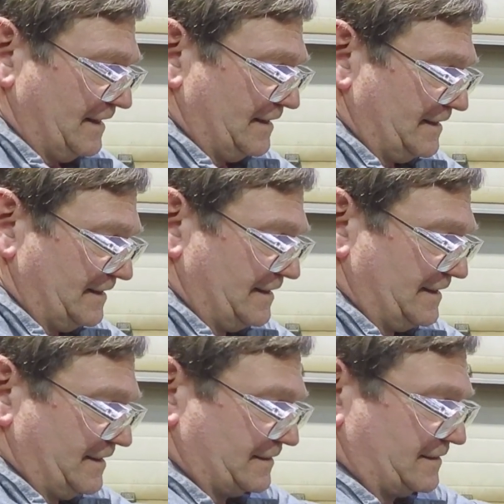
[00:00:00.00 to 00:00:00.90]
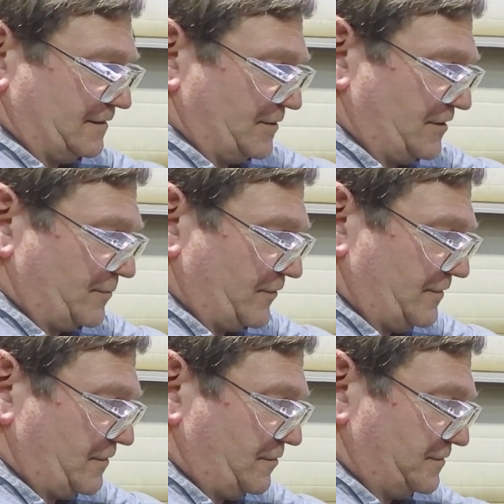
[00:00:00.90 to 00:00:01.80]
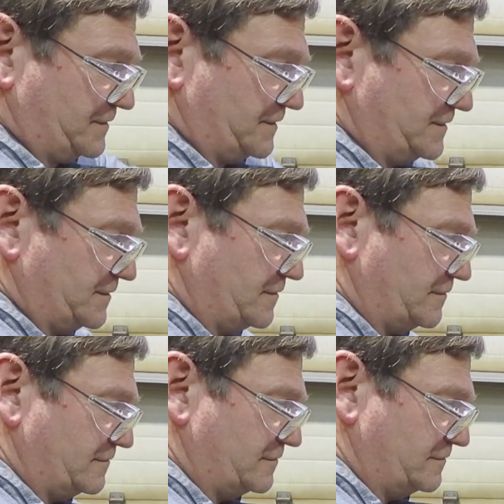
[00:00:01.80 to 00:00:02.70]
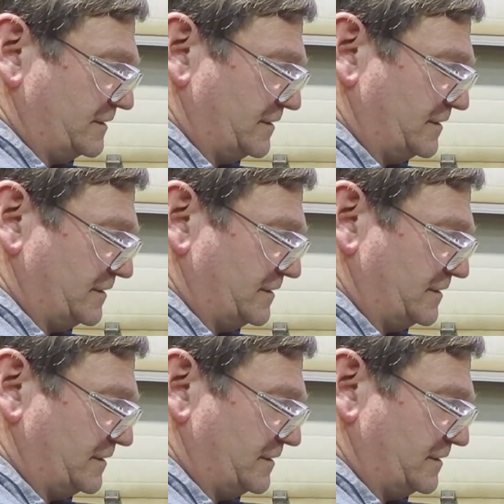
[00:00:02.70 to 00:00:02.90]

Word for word: And that's coming up real close to zero.